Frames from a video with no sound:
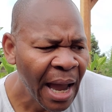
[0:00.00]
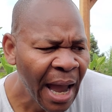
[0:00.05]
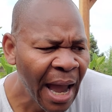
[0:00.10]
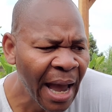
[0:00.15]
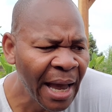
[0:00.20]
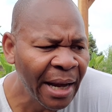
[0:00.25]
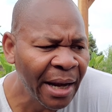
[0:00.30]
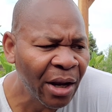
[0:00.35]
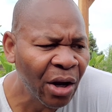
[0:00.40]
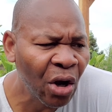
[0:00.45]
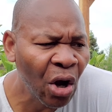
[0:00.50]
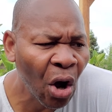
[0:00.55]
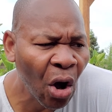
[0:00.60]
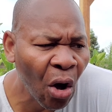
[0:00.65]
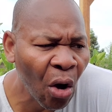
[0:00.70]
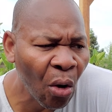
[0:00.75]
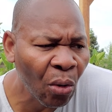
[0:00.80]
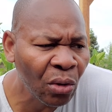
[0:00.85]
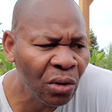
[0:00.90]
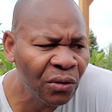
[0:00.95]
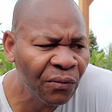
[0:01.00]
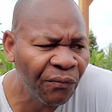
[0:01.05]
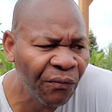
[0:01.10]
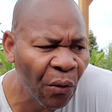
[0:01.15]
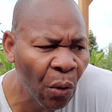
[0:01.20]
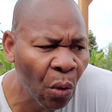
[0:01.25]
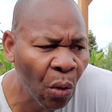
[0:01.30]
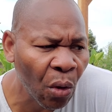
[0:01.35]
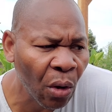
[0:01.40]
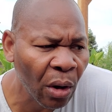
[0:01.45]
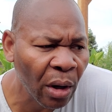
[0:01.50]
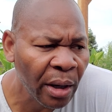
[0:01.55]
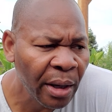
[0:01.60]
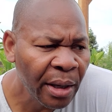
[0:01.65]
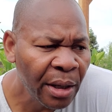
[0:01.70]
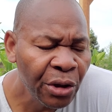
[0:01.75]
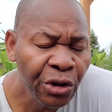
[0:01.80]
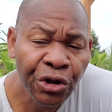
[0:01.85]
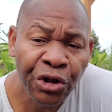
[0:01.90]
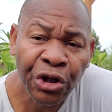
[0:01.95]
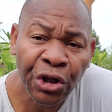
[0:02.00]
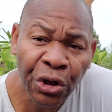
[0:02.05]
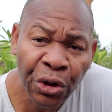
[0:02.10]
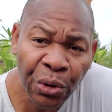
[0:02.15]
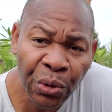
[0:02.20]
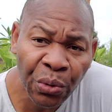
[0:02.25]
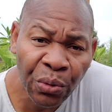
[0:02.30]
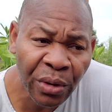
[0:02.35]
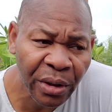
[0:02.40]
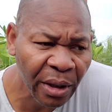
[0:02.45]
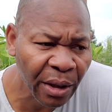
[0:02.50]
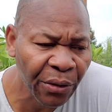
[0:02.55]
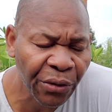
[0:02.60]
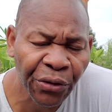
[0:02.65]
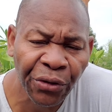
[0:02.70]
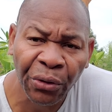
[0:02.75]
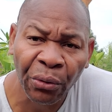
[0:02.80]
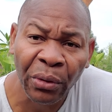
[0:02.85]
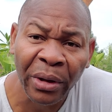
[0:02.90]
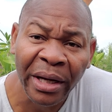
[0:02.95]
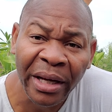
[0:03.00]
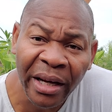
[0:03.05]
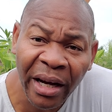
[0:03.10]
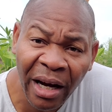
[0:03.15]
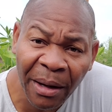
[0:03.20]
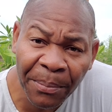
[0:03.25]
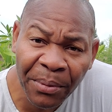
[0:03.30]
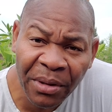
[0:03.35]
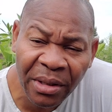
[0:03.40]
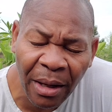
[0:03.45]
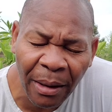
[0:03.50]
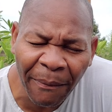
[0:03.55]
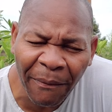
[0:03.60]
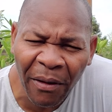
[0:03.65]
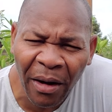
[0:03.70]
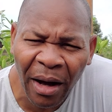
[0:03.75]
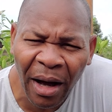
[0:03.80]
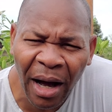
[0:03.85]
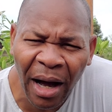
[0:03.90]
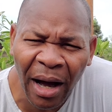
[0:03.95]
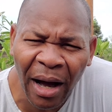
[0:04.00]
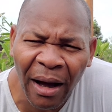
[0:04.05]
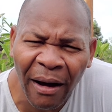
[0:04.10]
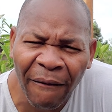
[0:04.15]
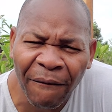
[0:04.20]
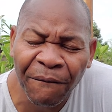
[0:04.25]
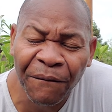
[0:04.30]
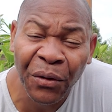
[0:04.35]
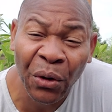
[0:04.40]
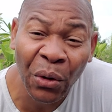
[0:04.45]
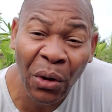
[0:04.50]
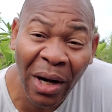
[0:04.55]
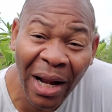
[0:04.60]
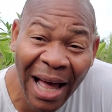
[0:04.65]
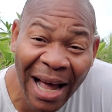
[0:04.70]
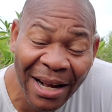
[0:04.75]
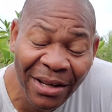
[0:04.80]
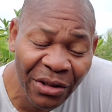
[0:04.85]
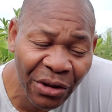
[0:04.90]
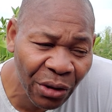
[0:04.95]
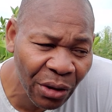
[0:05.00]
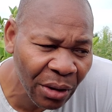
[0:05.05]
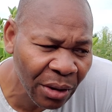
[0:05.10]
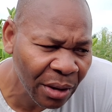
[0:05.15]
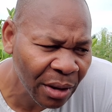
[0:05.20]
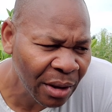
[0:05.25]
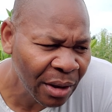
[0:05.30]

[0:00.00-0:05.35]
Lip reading: and it calls for 2 to 3 cups of fertilizer,